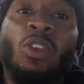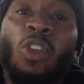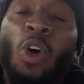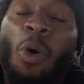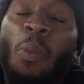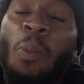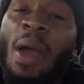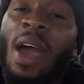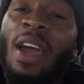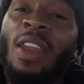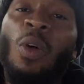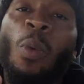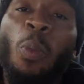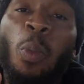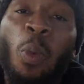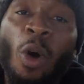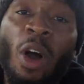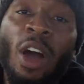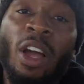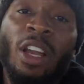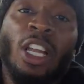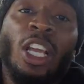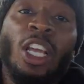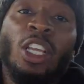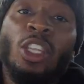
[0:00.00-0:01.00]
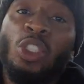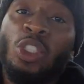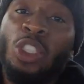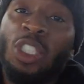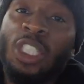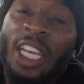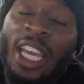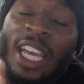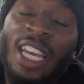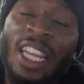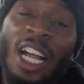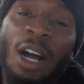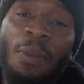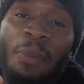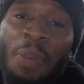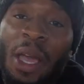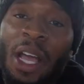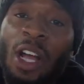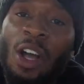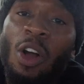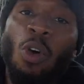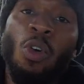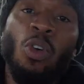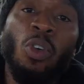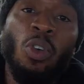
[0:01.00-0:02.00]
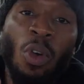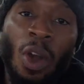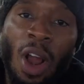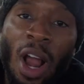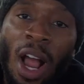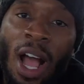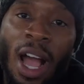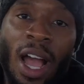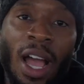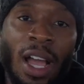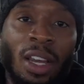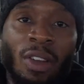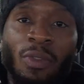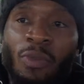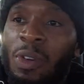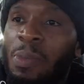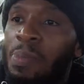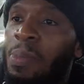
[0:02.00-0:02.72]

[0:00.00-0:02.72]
no matter what, get up and go grind.